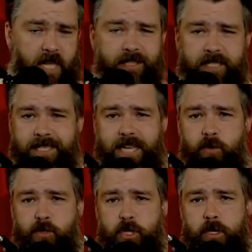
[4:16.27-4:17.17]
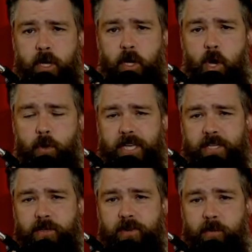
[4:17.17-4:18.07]
This is how it should go in
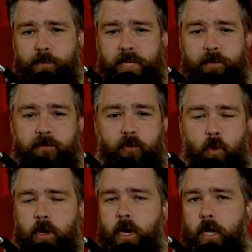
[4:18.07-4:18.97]
case you've never played before.